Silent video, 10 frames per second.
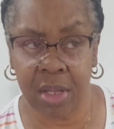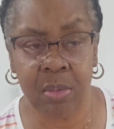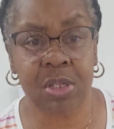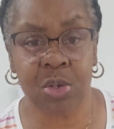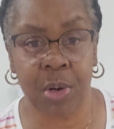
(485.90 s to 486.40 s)
think
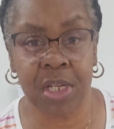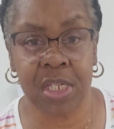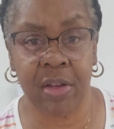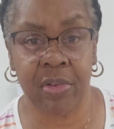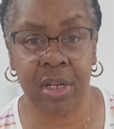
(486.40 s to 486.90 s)
it was
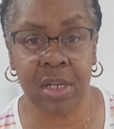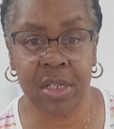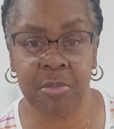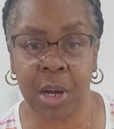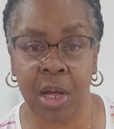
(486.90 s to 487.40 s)
27 in
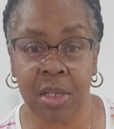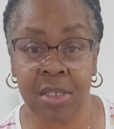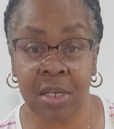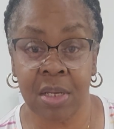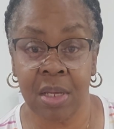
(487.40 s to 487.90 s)
this
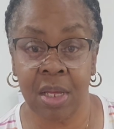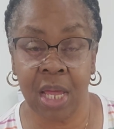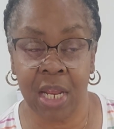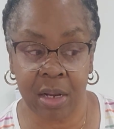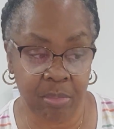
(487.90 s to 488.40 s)
box,
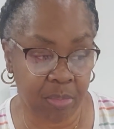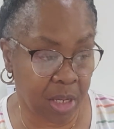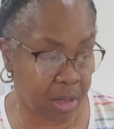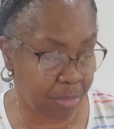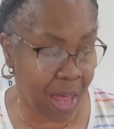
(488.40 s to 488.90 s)
in
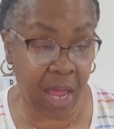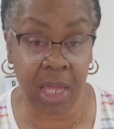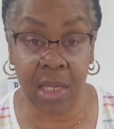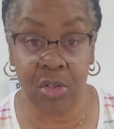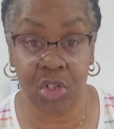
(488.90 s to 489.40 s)
the
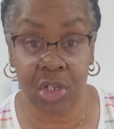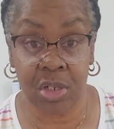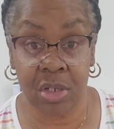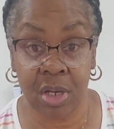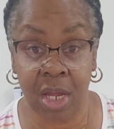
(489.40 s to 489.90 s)
package,
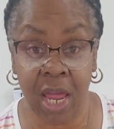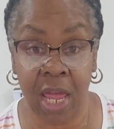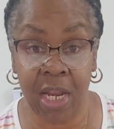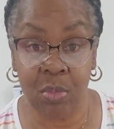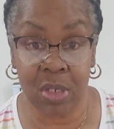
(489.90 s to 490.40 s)

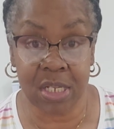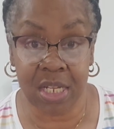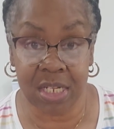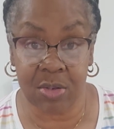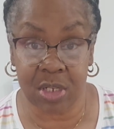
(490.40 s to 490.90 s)
and it was
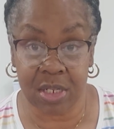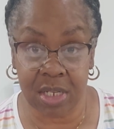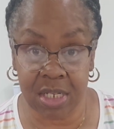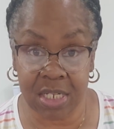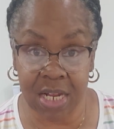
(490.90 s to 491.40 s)

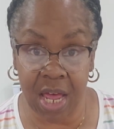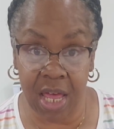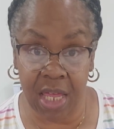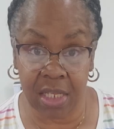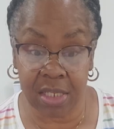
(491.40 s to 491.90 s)
this
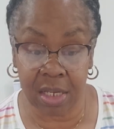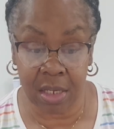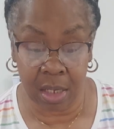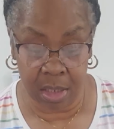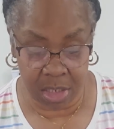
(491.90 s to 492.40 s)
size.
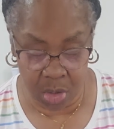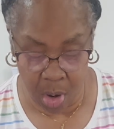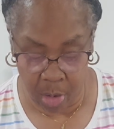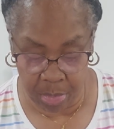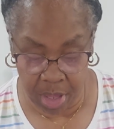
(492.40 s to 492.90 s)
So
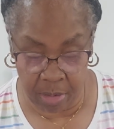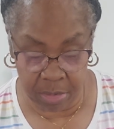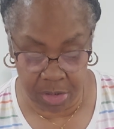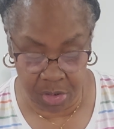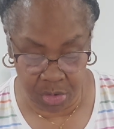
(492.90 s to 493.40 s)
I'll be
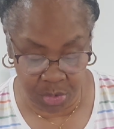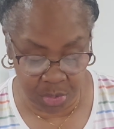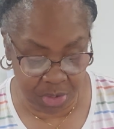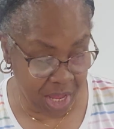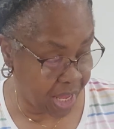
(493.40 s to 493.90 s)
able to
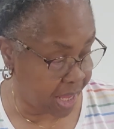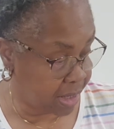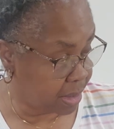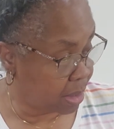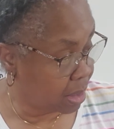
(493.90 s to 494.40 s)
do
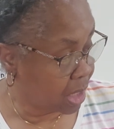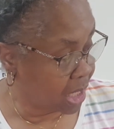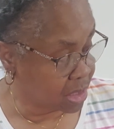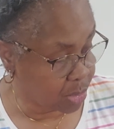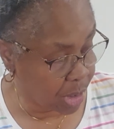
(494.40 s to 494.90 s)
that
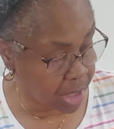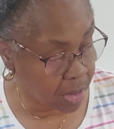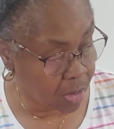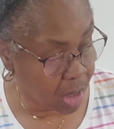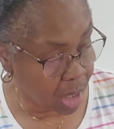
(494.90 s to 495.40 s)
as
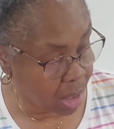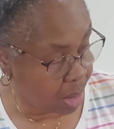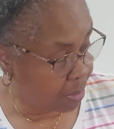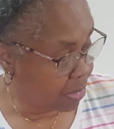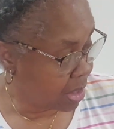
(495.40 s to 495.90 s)
well.
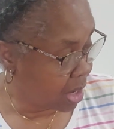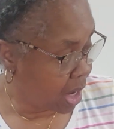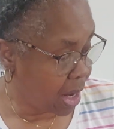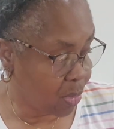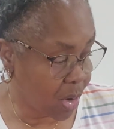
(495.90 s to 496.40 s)

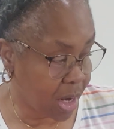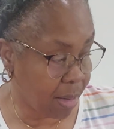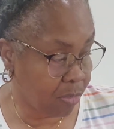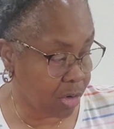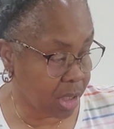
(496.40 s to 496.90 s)
And what
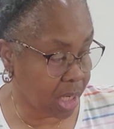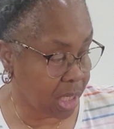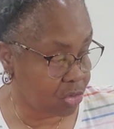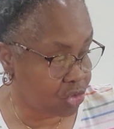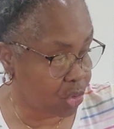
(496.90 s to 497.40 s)
I'm really
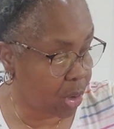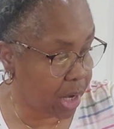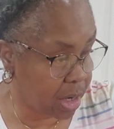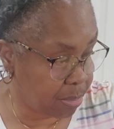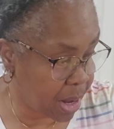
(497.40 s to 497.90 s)

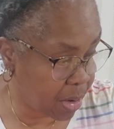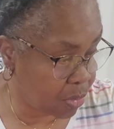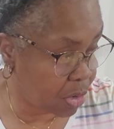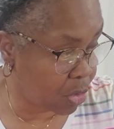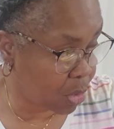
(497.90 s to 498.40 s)
enjoying
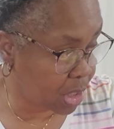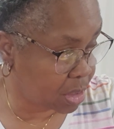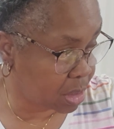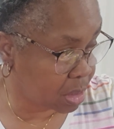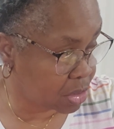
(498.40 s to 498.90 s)
about
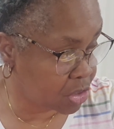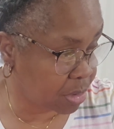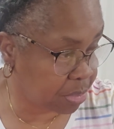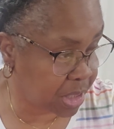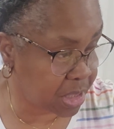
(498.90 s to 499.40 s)
going to
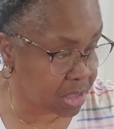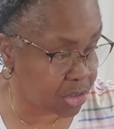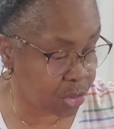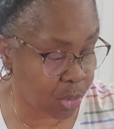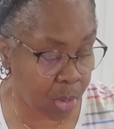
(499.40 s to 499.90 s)
the bin
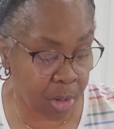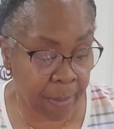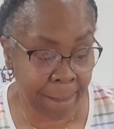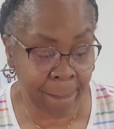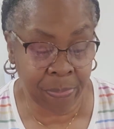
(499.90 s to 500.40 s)
store
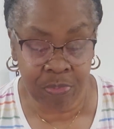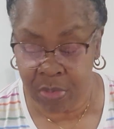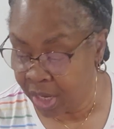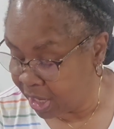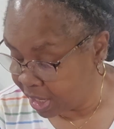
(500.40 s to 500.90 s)

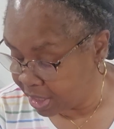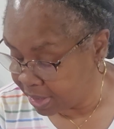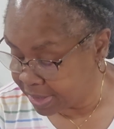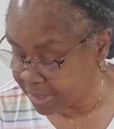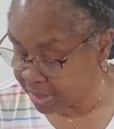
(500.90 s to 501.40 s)

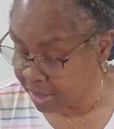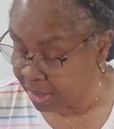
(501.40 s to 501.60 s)
is